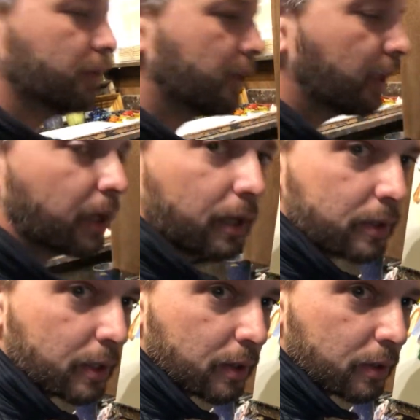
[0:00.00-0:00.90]
they kind of
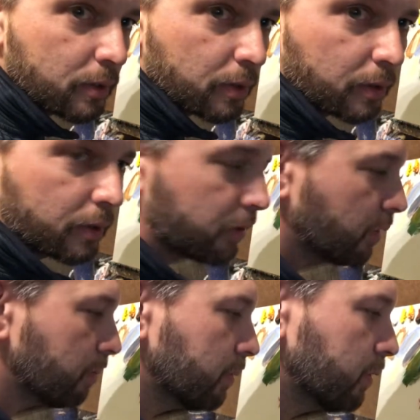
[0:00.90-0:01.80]
tend to
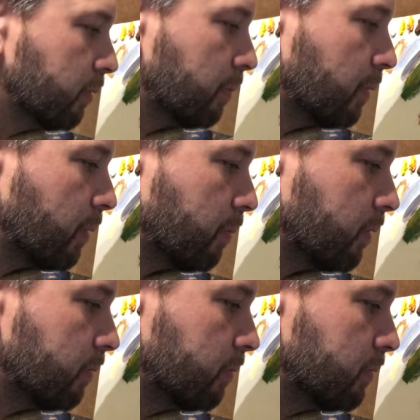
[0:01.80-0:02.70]
turn blue and purple
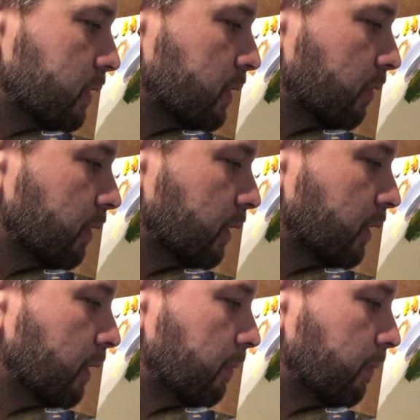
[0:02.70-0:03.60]
and stuff like that.